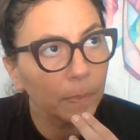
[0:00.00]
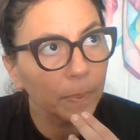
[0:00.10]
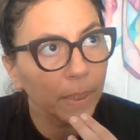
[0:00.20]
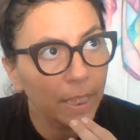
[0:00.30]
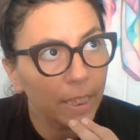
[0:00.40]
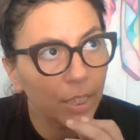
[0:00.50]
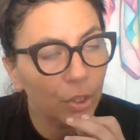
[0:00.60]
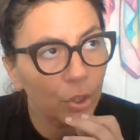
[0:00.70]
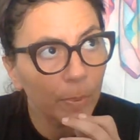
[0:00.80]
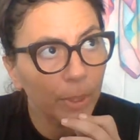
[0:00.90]
placing
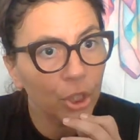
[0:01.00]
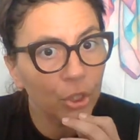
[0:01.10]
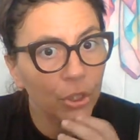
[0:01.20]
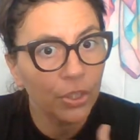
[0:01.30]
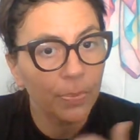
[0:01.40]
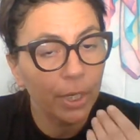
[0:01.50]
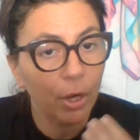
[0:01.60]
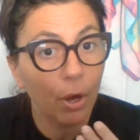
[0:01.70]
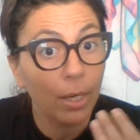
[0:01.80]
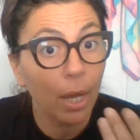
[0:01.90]
so much judgment
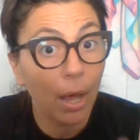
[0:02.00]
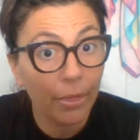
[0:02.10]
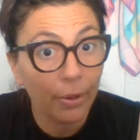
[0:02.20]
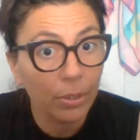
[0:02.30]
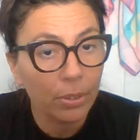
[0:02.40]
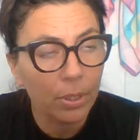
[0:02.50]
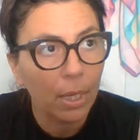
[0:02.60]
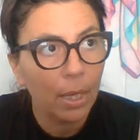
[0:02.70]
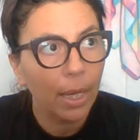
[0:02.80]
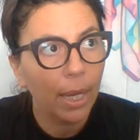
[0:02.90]
on others
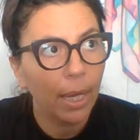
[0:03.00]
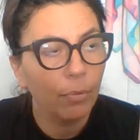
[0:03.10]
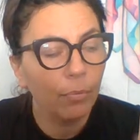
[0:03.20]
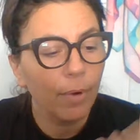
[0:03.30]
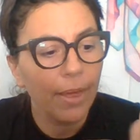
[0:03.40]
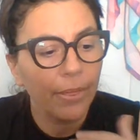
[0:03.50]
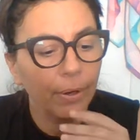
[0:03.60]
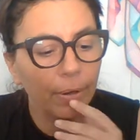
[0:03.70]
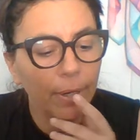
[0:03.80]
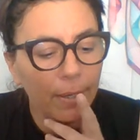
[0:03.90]
and
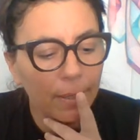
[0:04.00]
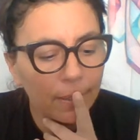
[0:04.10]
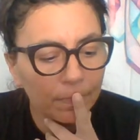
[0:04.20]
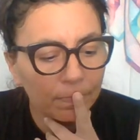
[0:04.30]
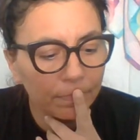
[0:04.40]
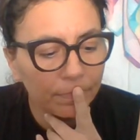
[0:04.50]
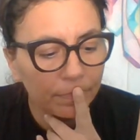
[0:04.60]
rather, you